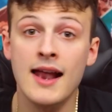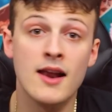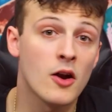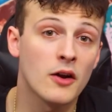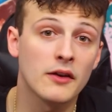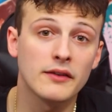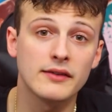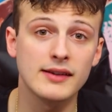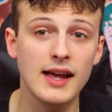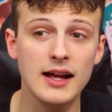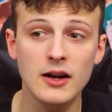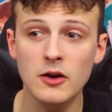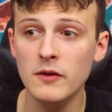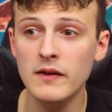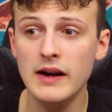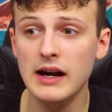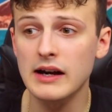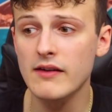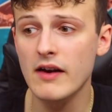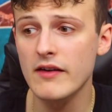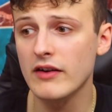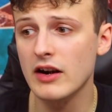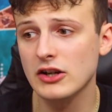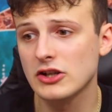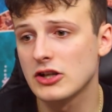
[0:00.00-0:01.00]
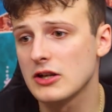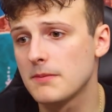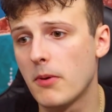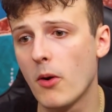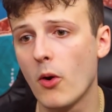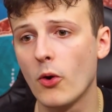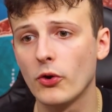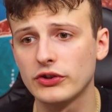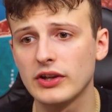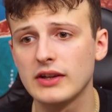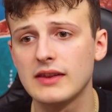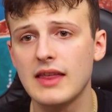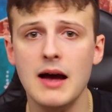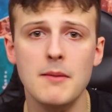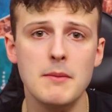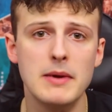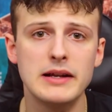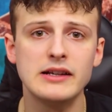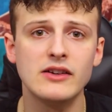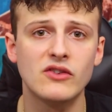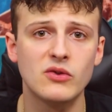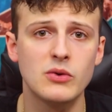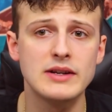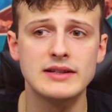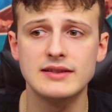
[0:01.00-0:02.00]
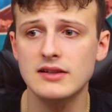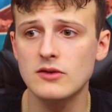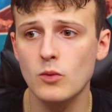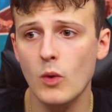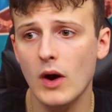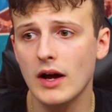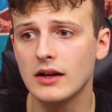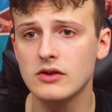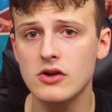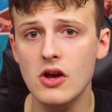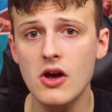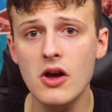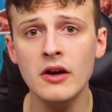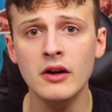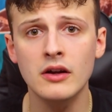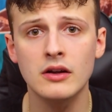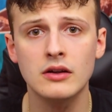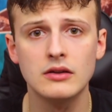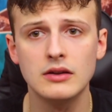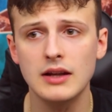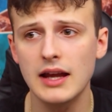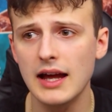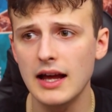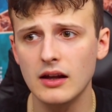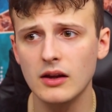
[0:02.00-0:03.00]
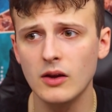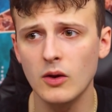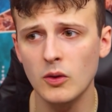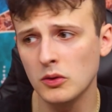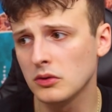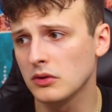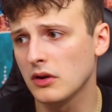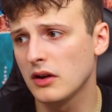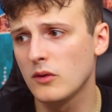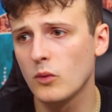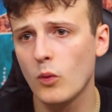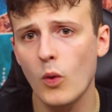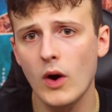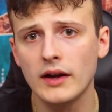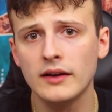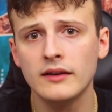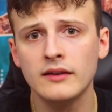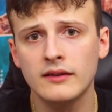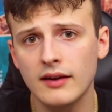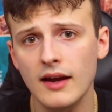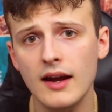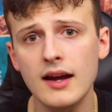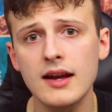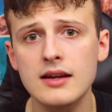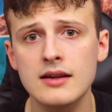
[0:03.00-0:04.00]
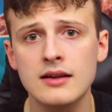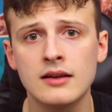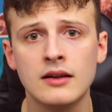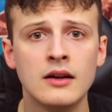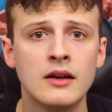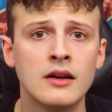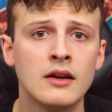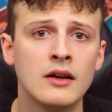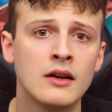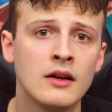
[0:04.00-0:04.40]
And honestly, I don't think I've ever actually posted that many tweets in one year, let alone in one day.